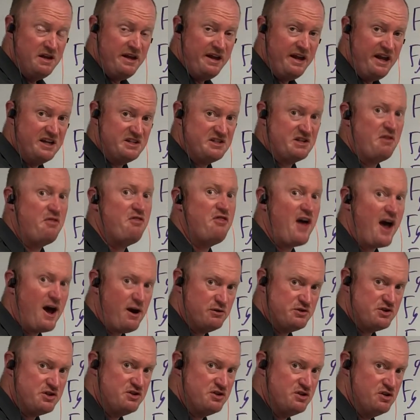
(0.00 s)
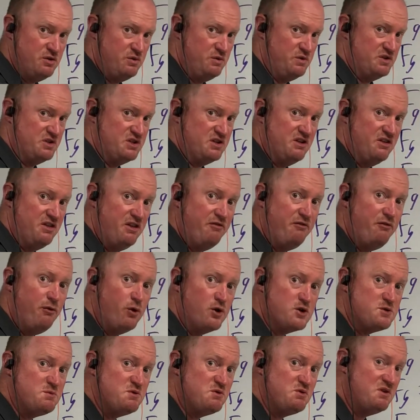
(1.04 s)
is 1,000 newtons. The
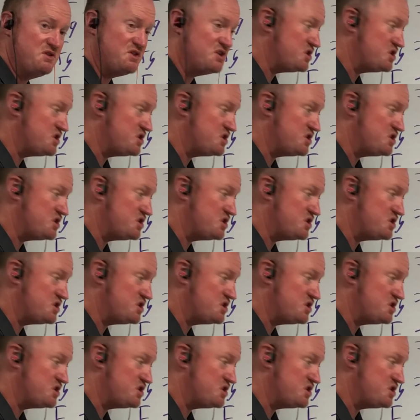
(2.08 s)
force between the